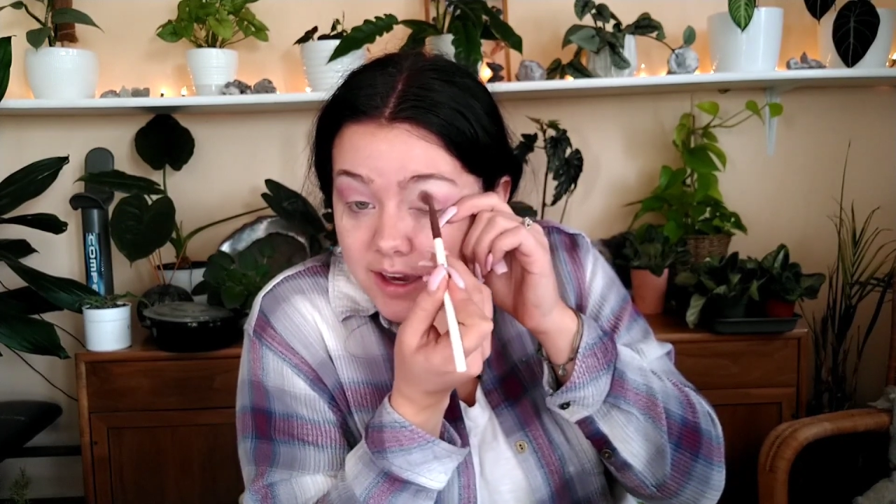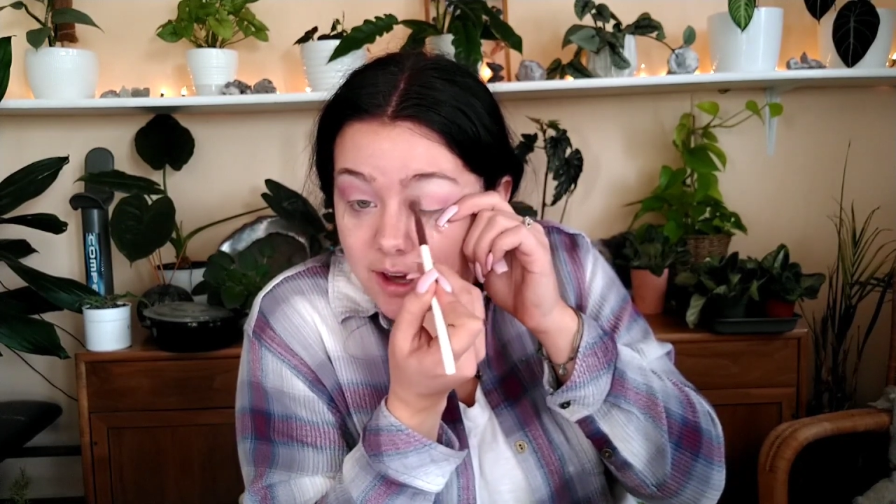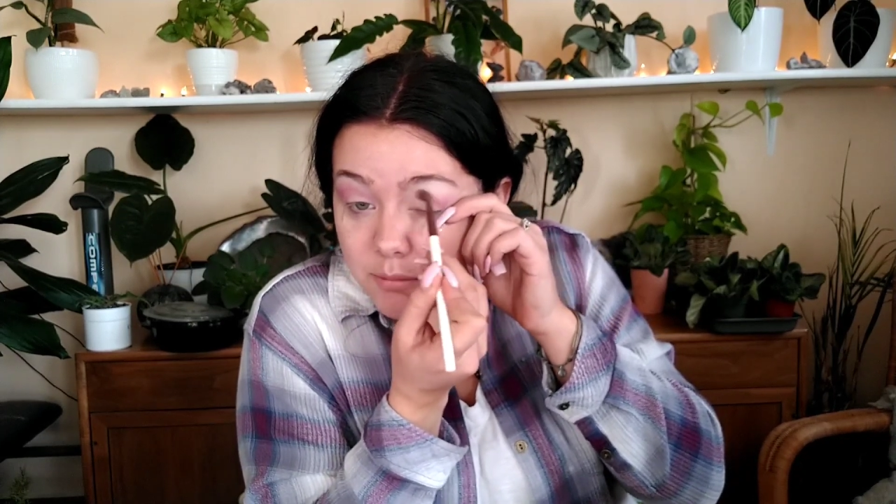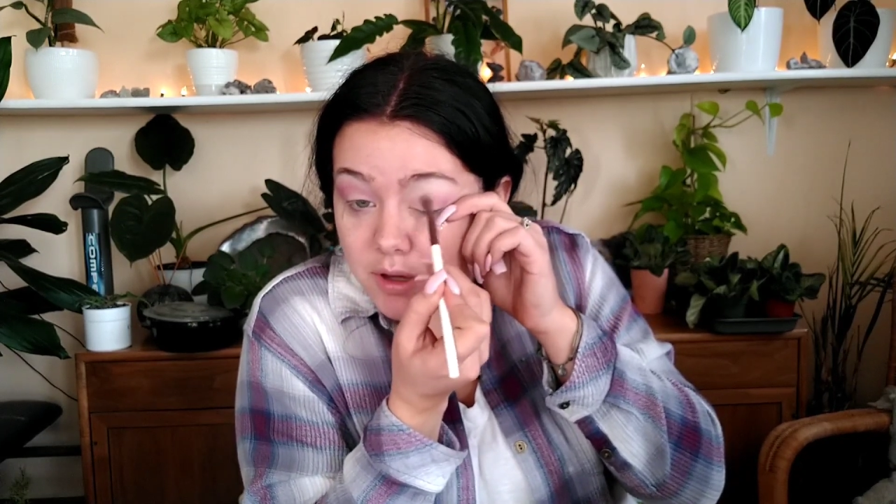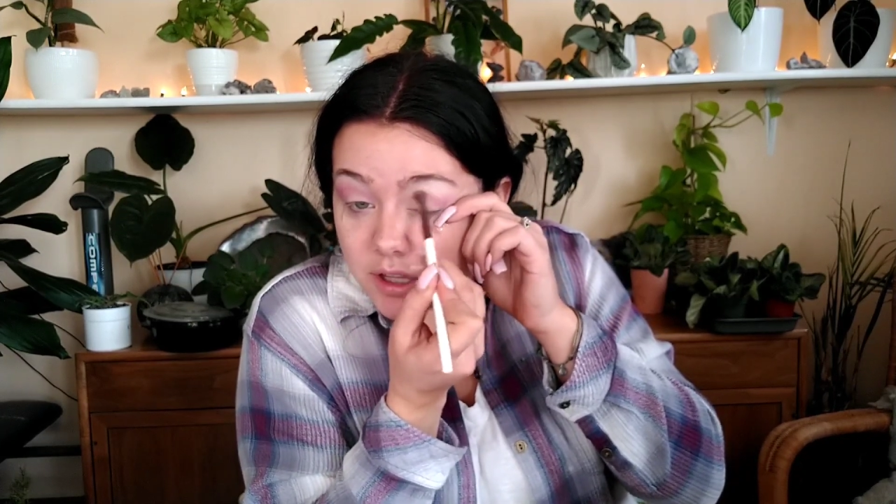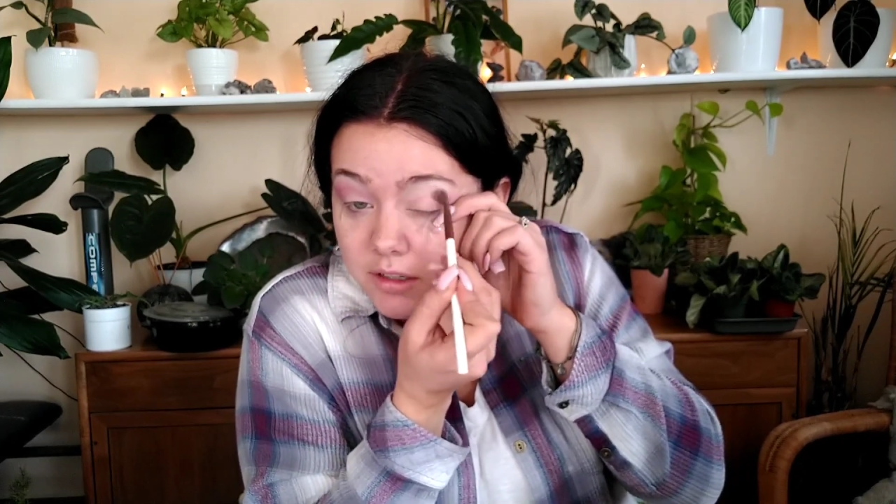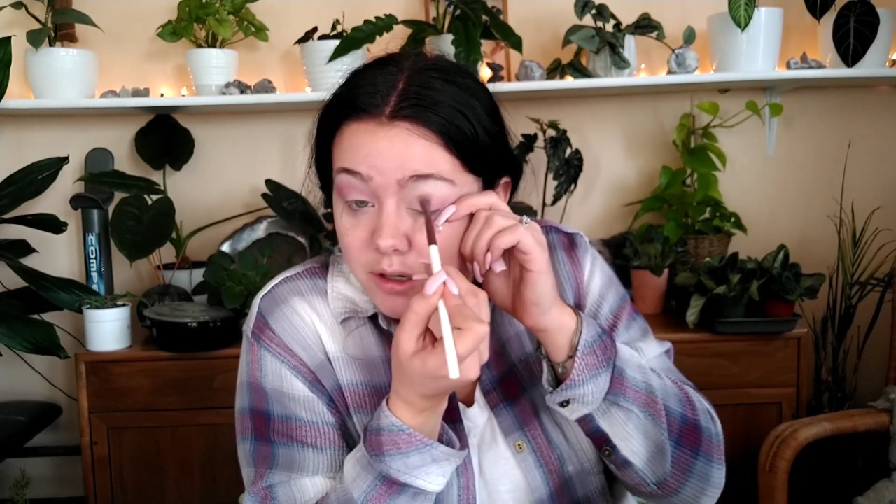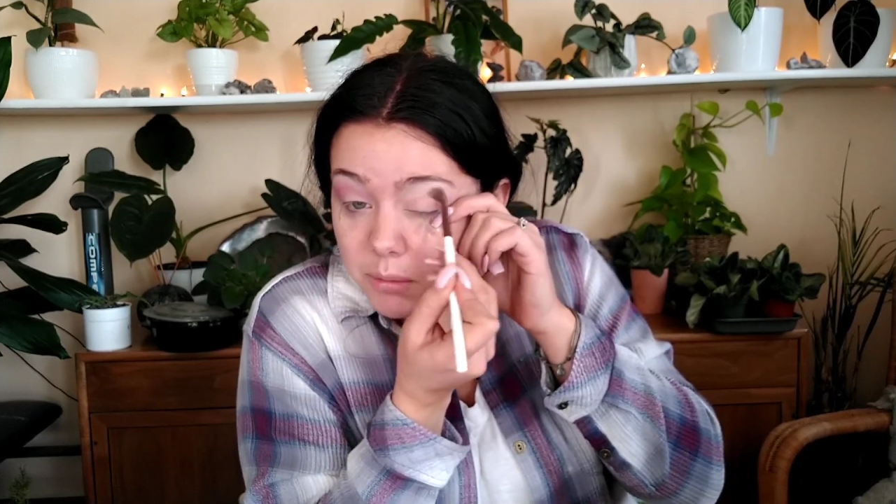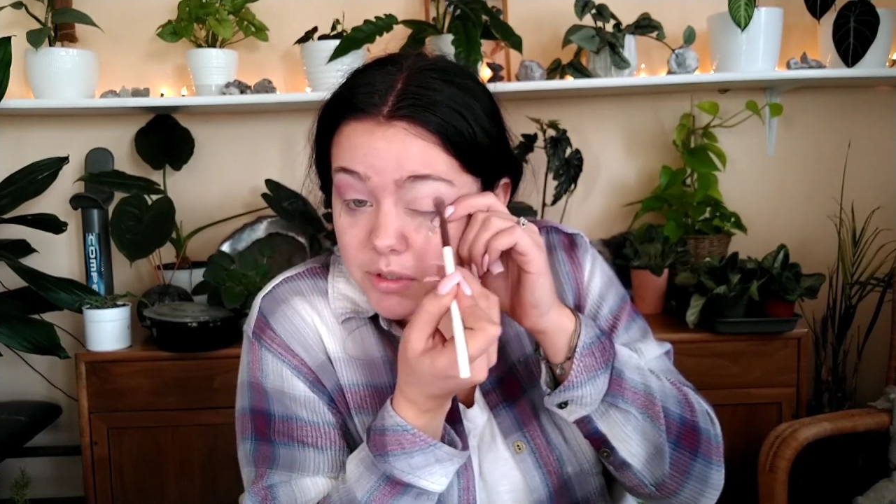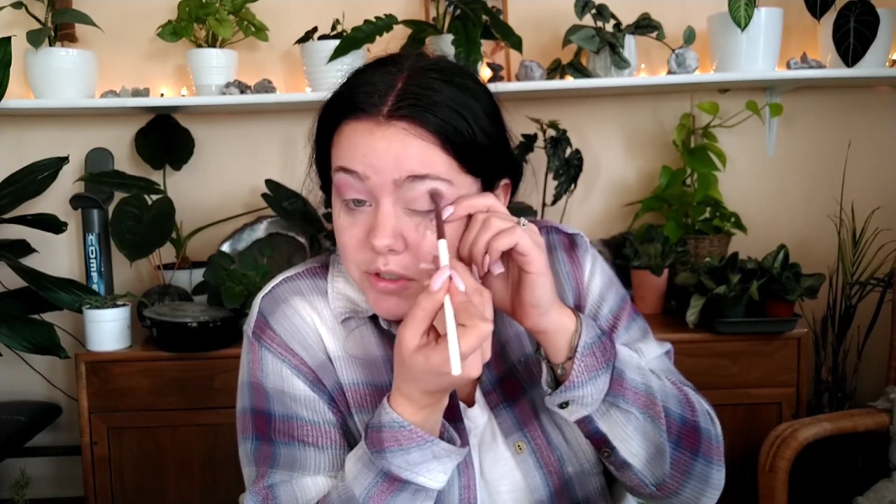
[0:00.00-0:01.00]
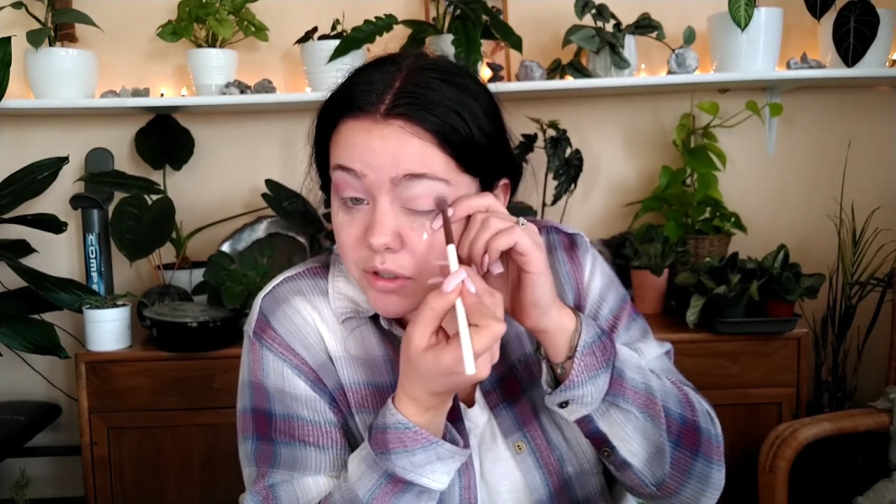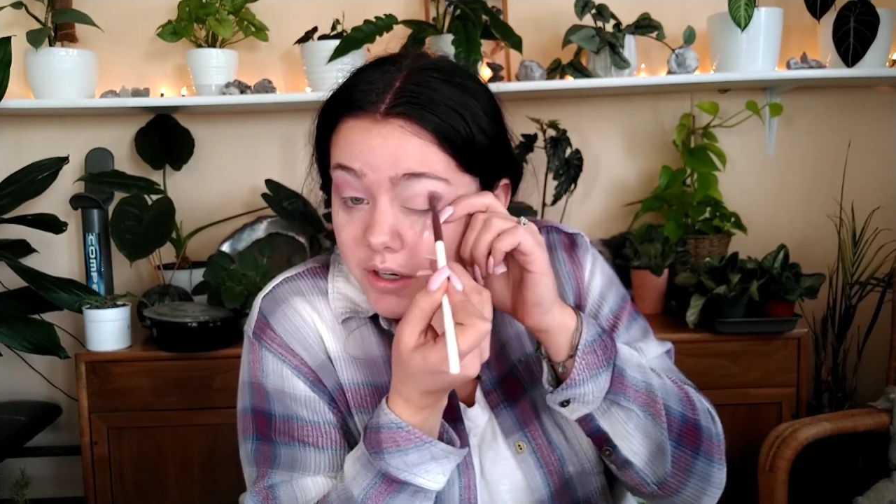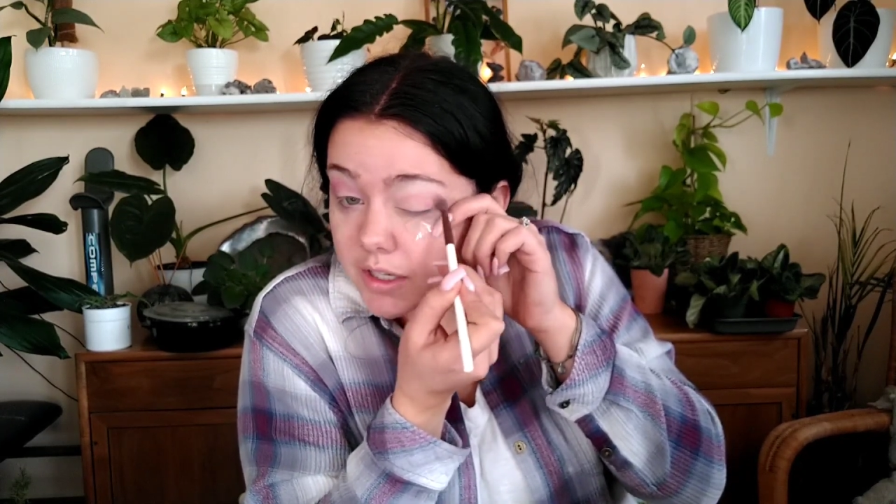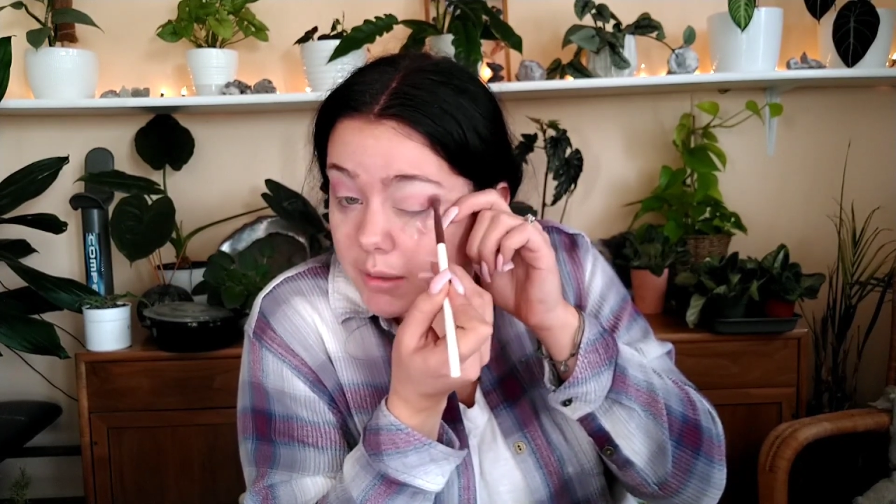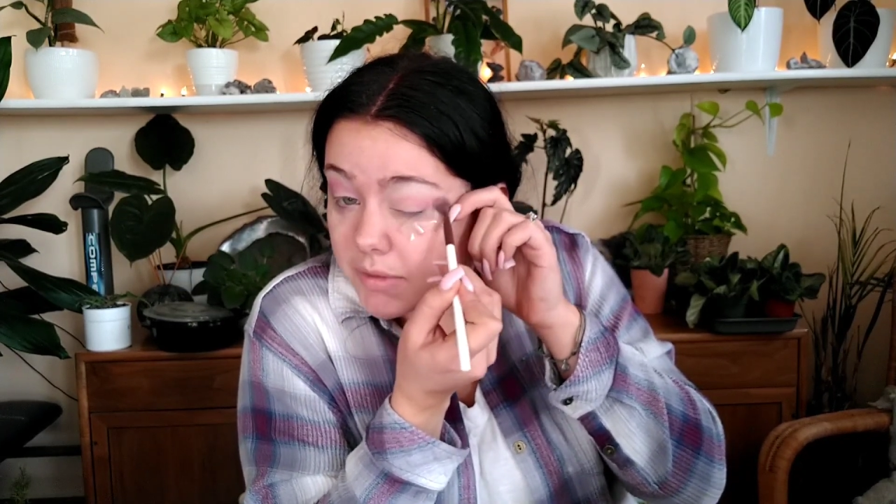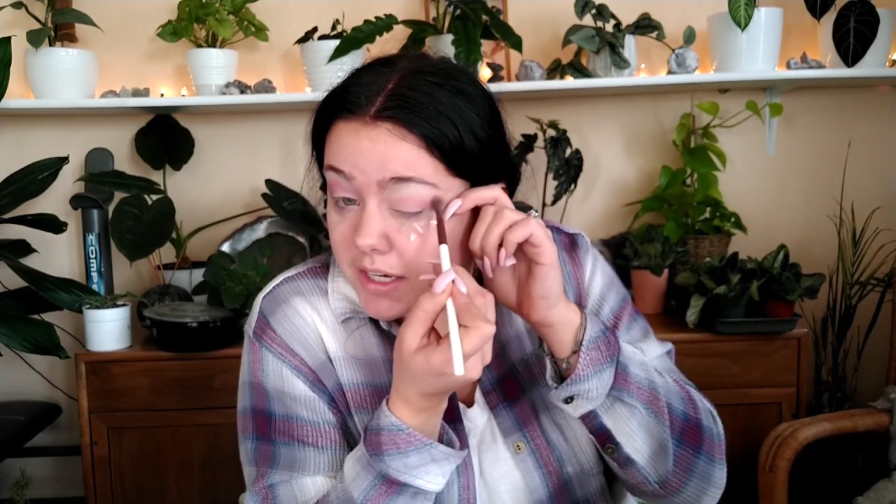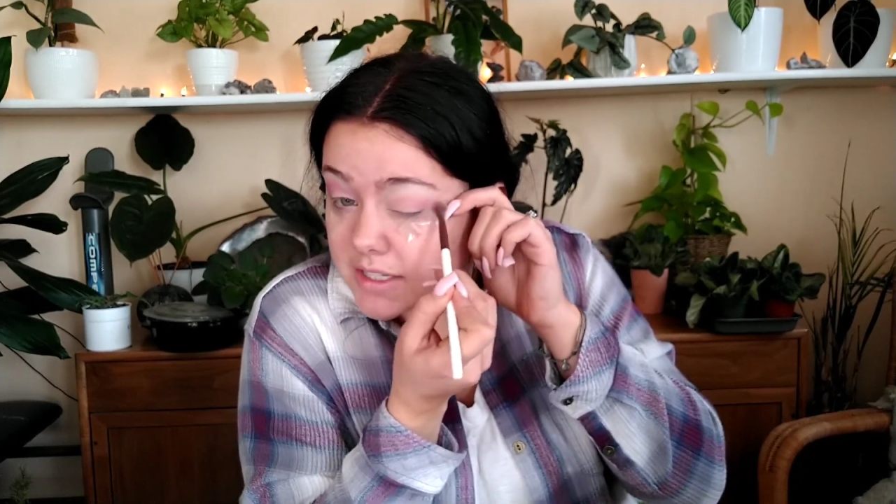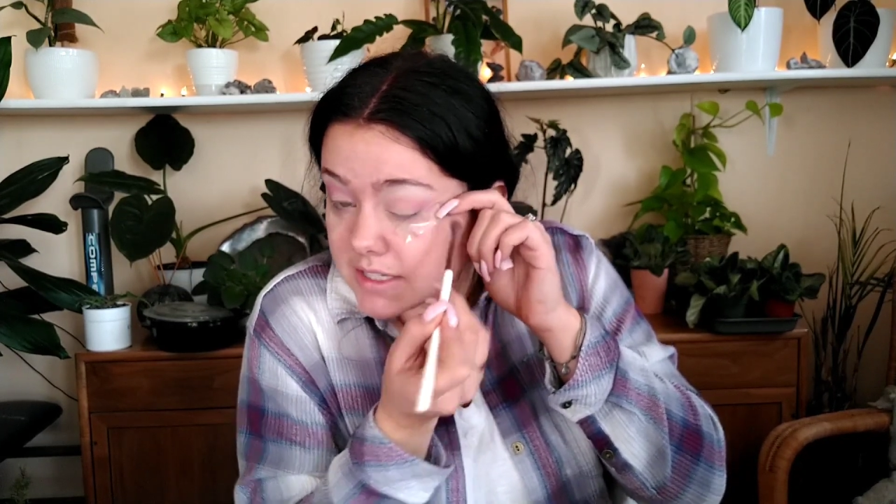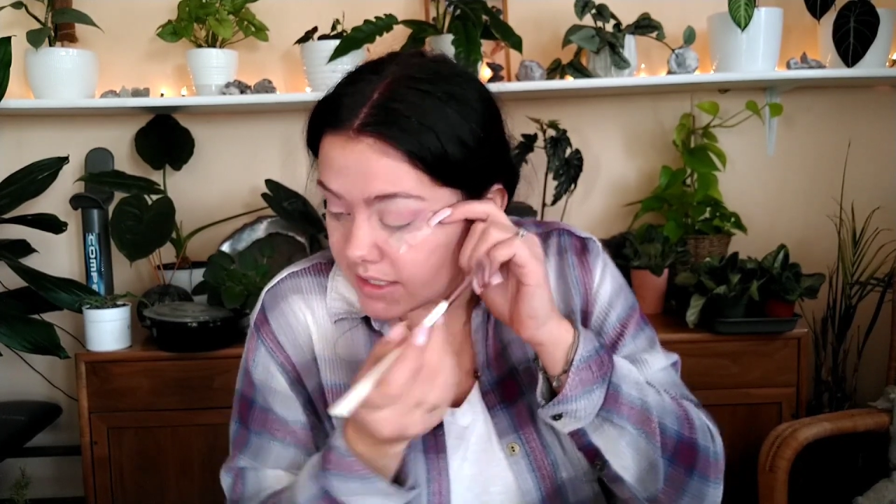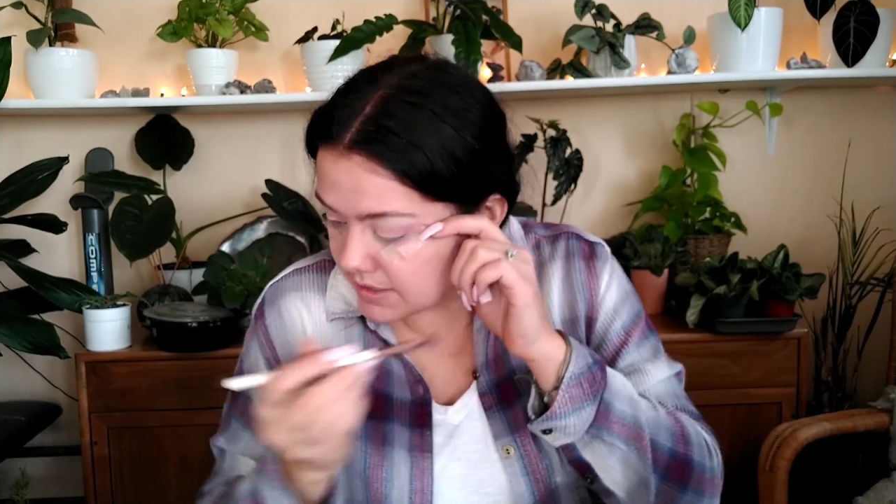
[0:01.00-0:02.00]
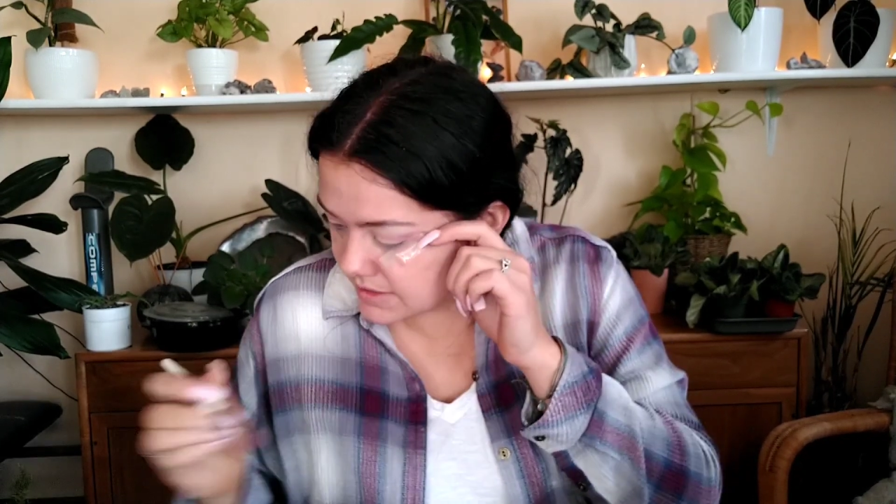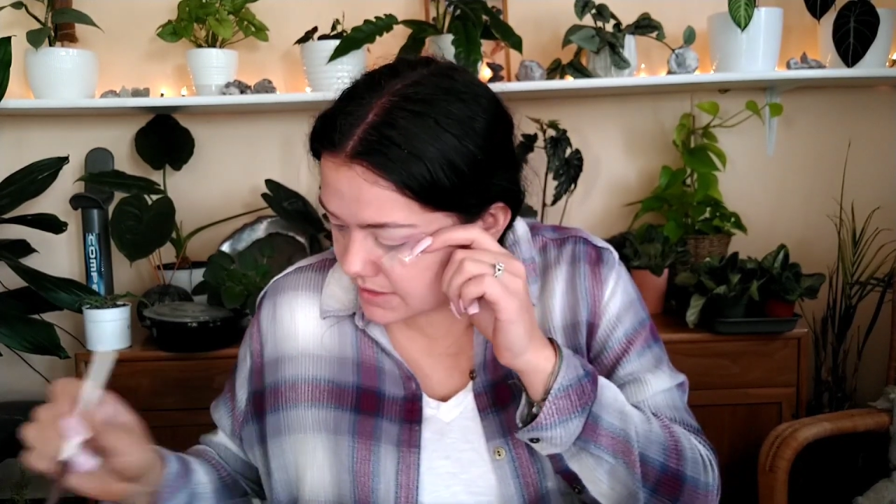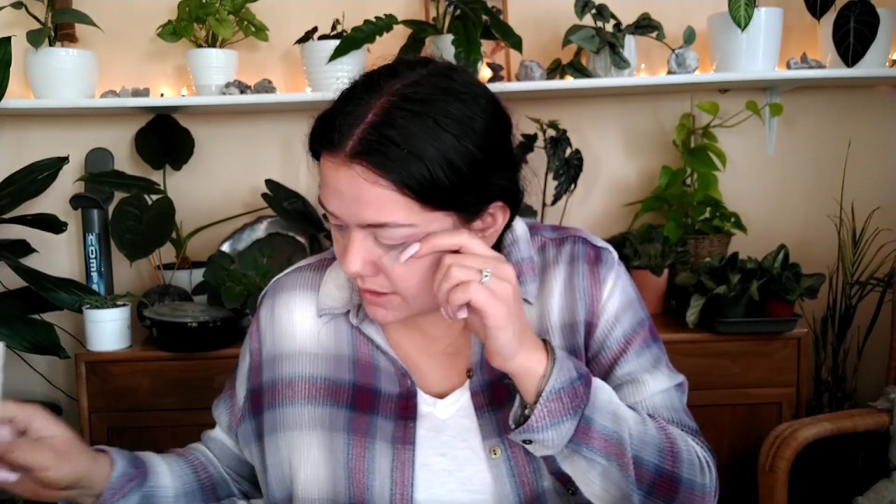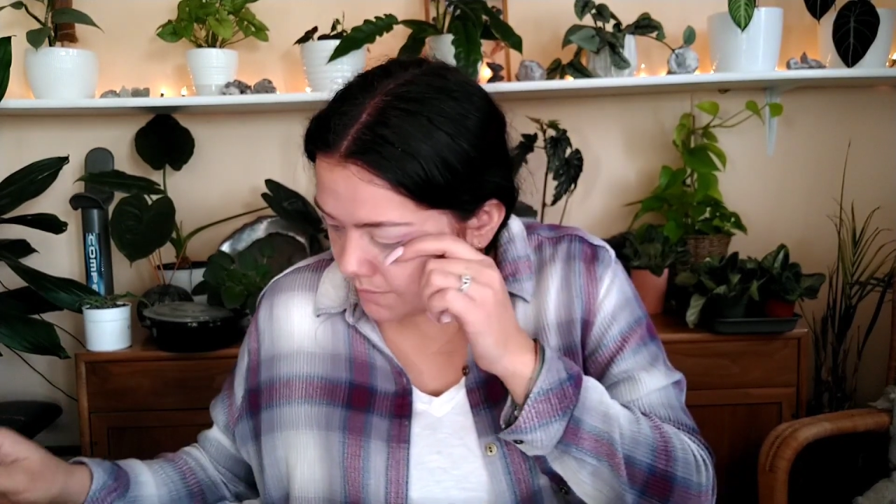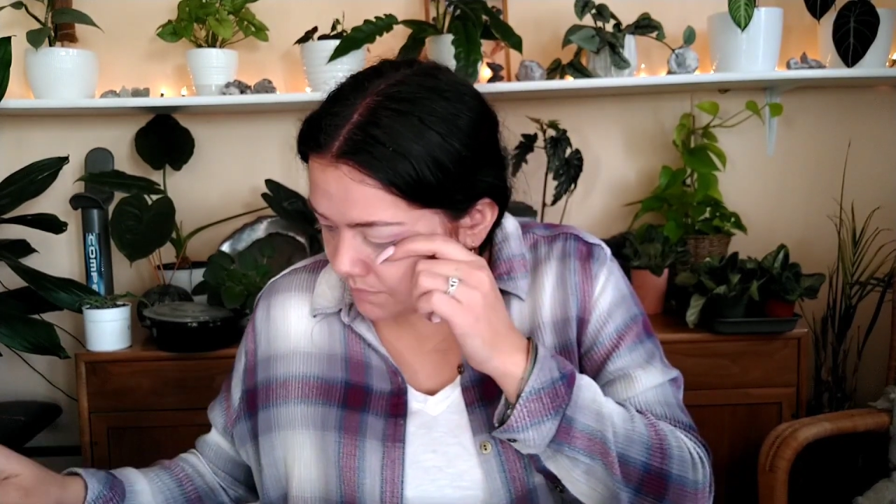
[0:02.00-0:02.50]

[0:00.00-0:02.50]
and commercial gardening magazines.